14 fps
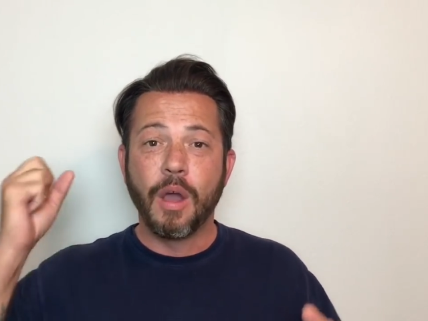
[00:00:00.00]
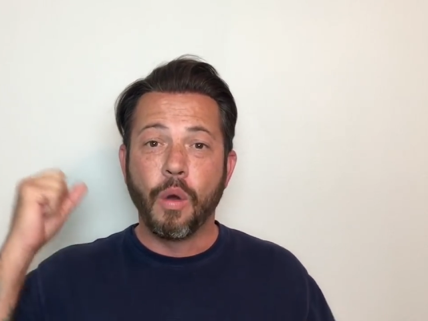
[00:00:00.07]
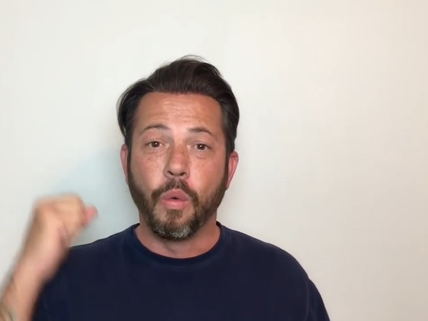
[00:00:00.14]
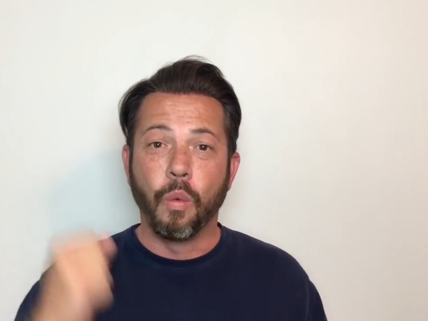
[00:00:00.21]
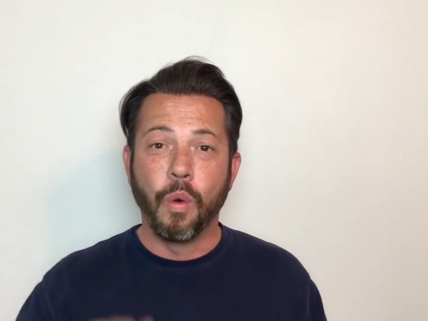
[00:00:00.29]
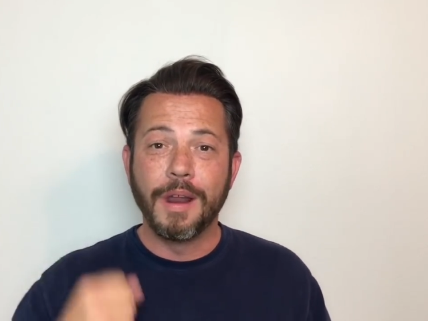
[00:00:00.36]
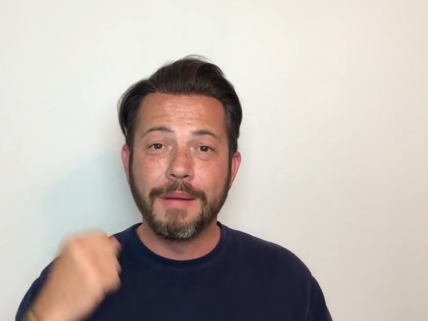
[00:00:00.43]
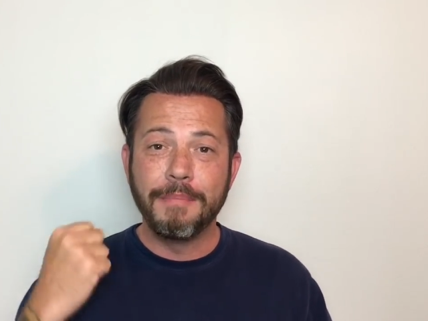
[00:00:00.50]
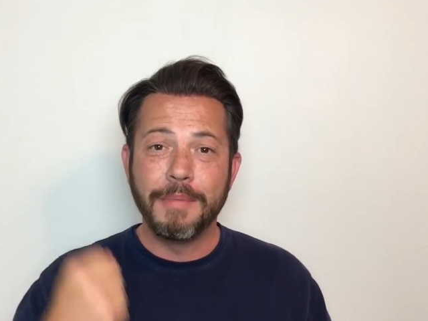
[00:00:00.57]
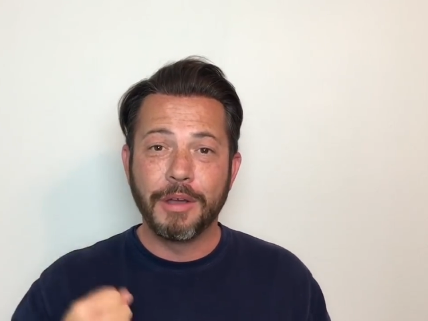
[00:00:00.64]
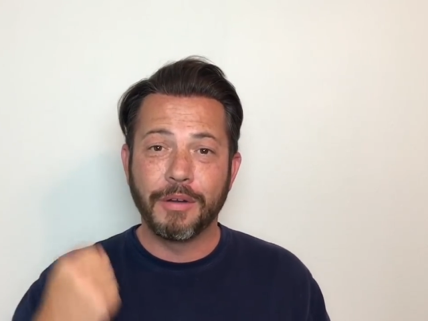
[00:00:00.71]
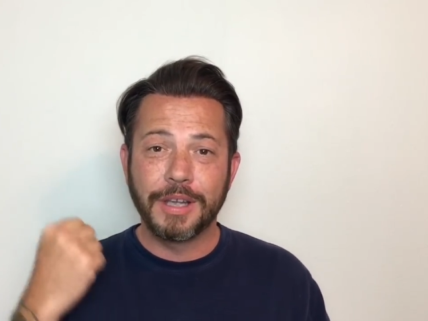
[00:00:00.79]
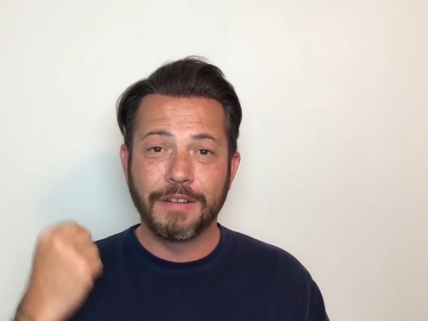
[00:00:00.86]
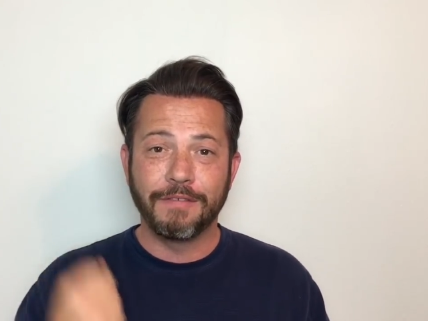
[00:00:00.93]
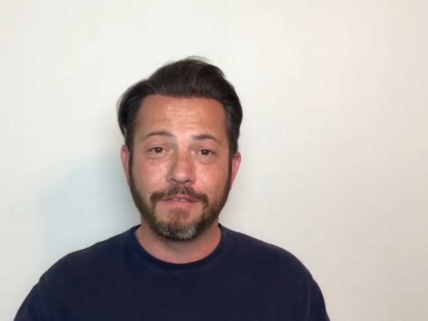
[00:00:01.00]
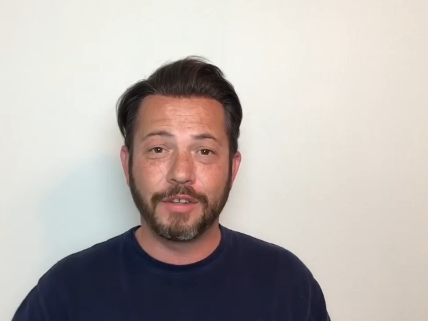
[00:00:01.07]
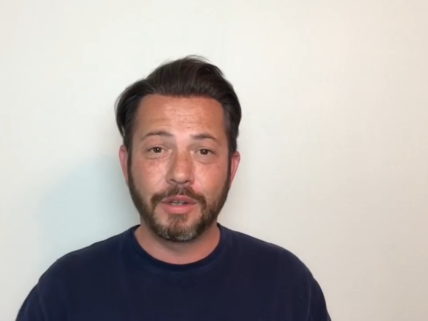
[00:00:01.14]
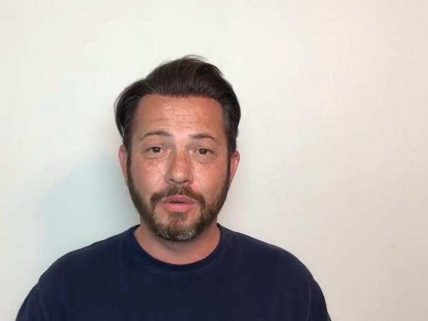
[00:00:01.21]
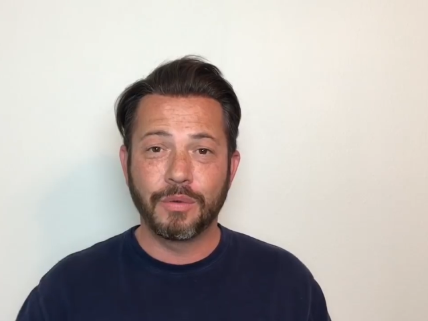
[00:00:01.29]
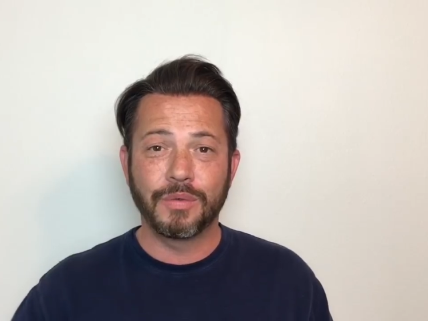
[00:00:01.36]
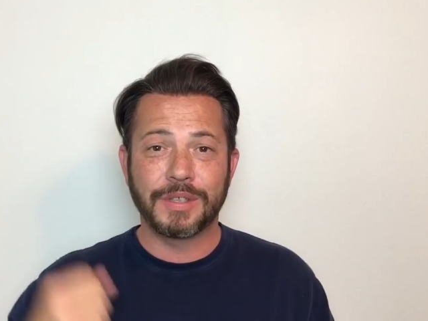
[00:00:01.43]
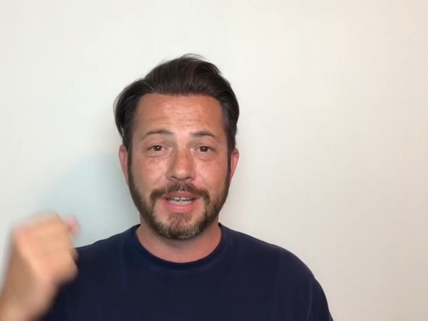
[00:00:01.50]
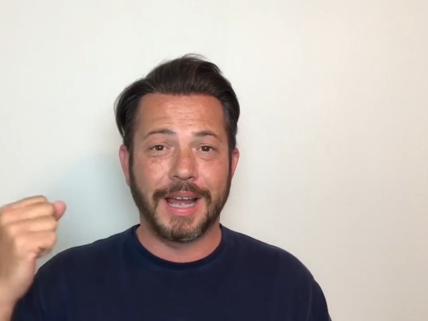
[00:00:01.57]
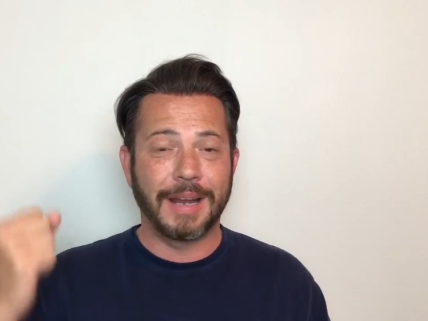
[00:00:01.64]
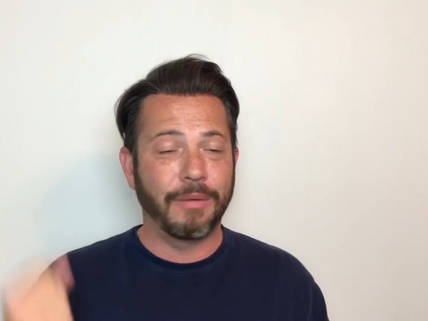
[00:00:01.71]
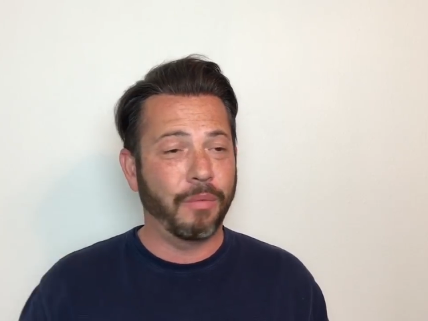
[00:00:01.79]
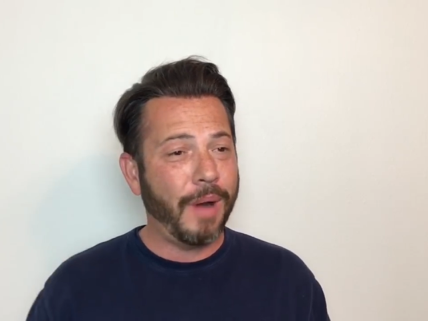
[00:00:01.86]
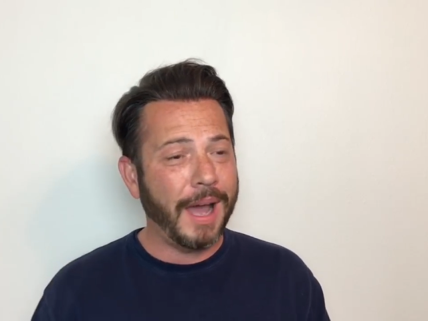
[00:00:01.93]
One million views, I,
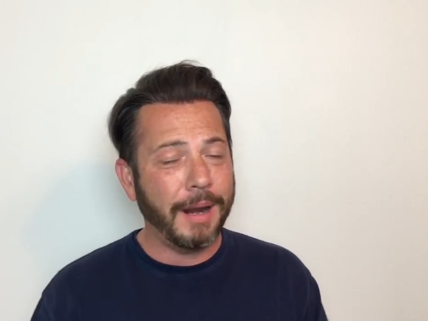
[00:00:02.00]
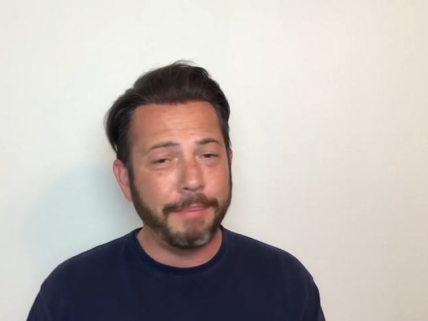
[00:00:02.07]
why do